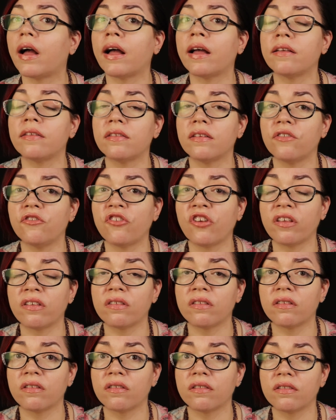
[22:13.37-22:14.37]
I
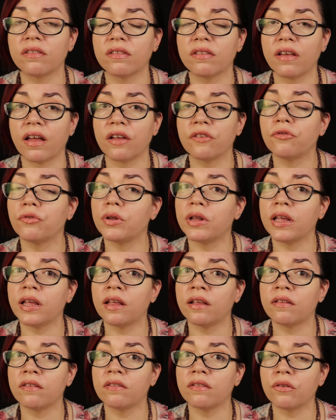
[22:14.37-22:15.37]
suggest
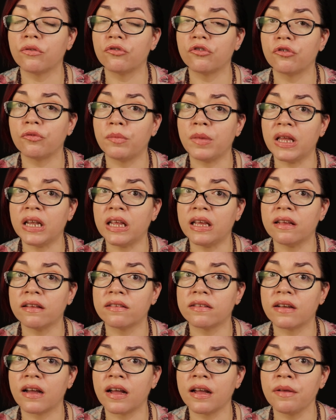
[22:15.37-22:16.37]
scheduling in social
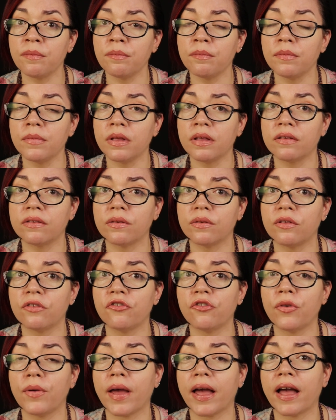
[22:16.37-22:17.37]
media time so
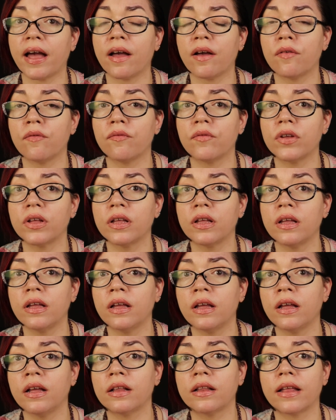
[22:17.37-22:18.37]
that you have
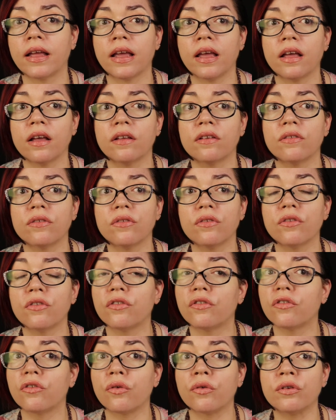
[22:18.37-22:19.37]
like
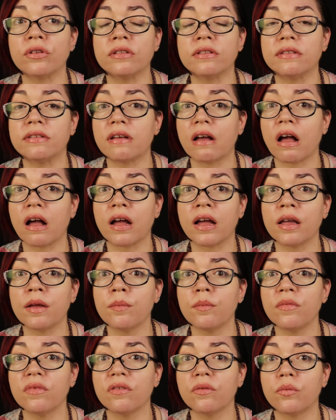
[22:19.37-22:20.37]
certain
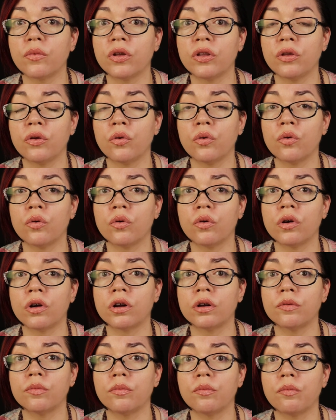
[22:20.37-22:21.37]
times when
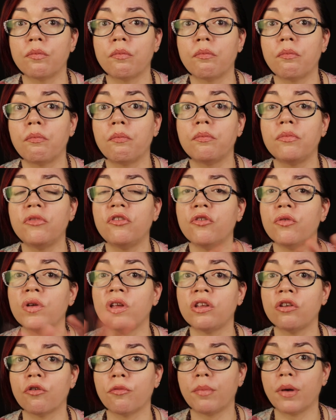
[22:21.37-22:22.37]
you're
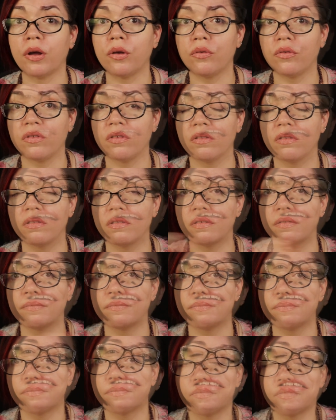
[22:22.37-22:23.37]
doing your posts.
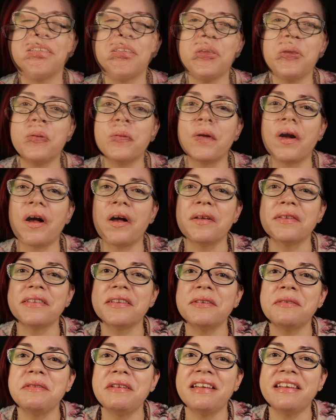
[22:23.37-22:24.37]
You
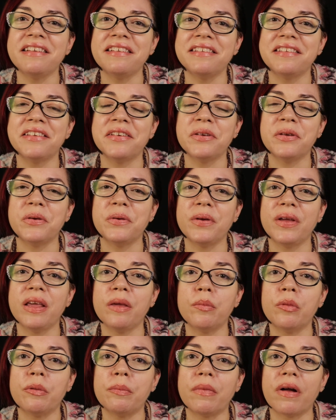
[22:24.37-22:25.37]
also need to
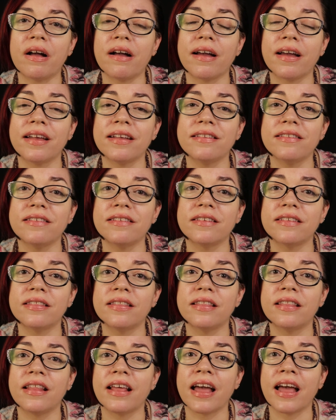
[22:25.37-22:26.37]
keep in mind
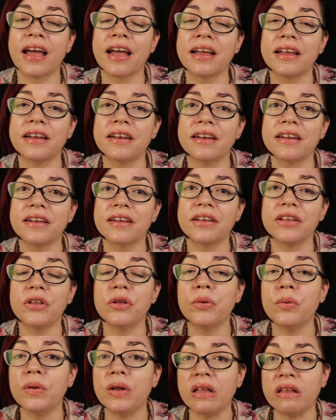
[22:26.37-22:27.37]
that
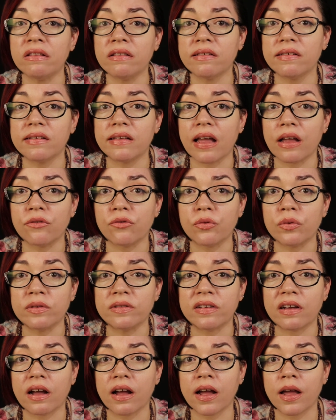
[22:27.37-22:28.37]
you need to schedule
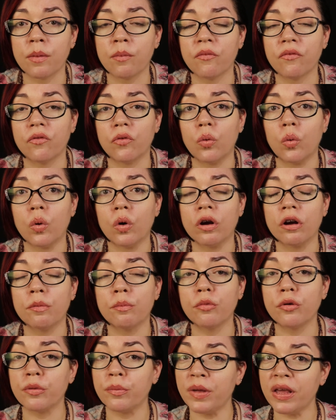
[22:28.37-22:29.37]
time for
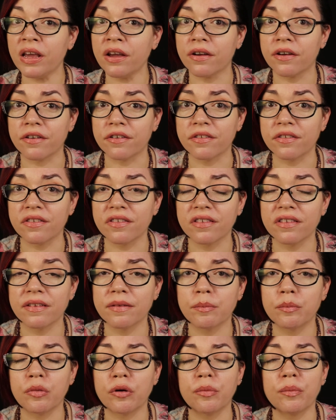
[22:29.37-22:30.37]
premieres.
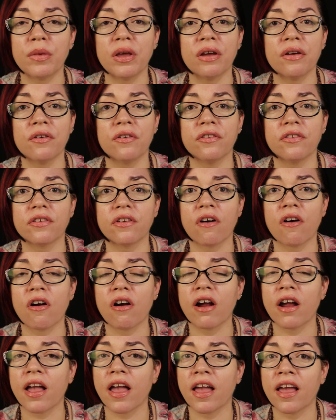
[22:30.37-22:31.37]
Premieres
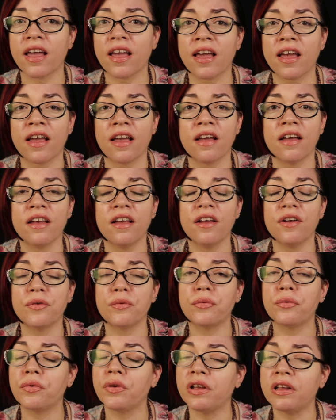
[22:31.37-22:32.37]
are a
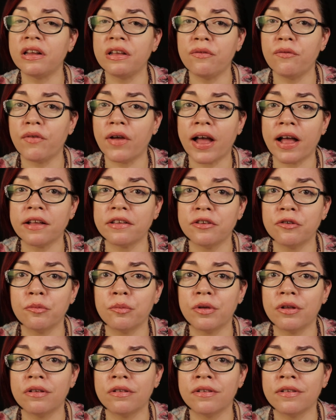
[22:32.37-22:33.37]
really
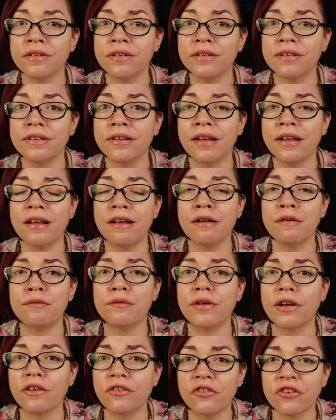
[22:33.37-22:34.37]
valuable
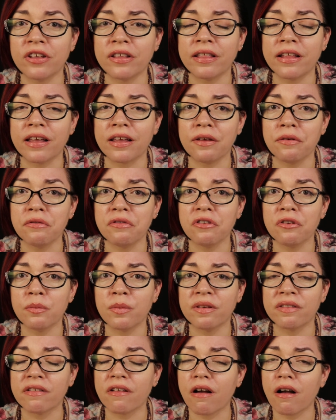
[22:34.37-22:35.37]
function that YouTube
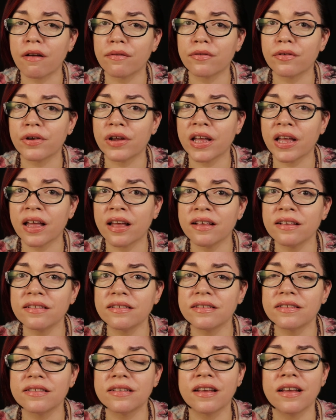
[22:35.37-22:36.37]
is offering
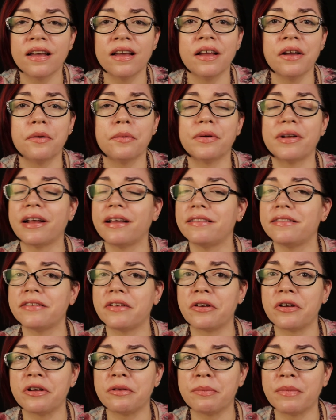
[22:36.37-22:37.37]
us. When I
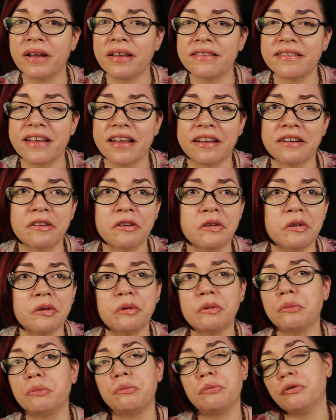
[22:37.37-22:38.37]
started my
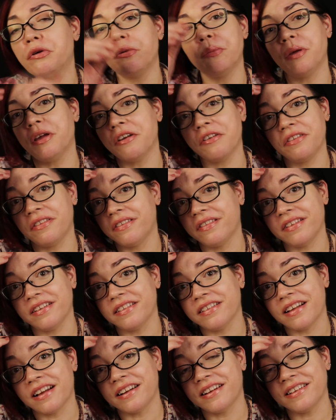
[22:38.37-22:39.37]
channel, premieres
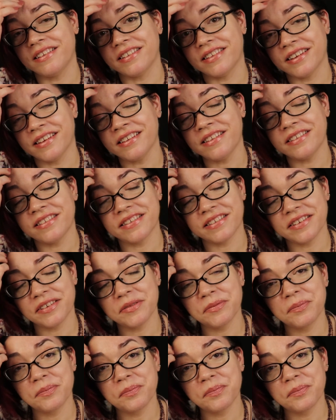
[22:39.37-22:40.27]
did not exist.